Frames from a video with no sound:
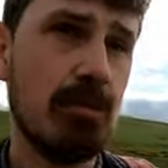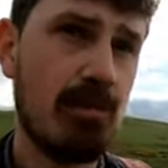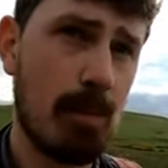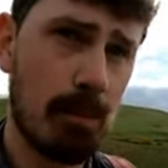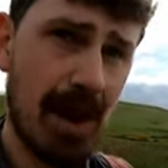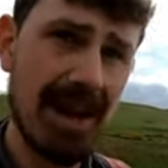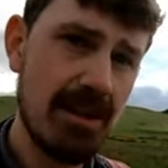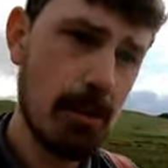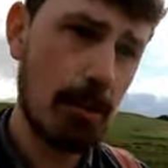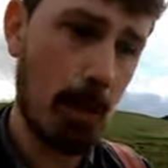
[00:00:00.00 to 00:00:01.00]
with a brand
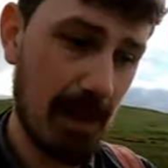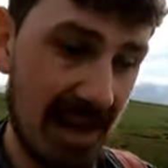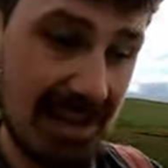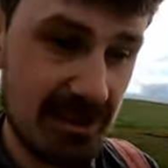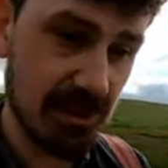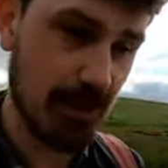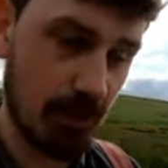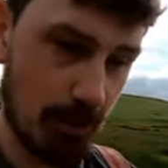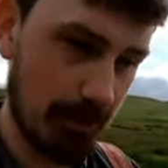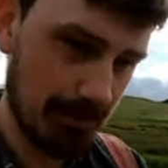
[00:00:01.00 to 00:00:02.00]
new population
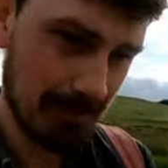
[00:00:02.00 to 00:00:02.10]
group.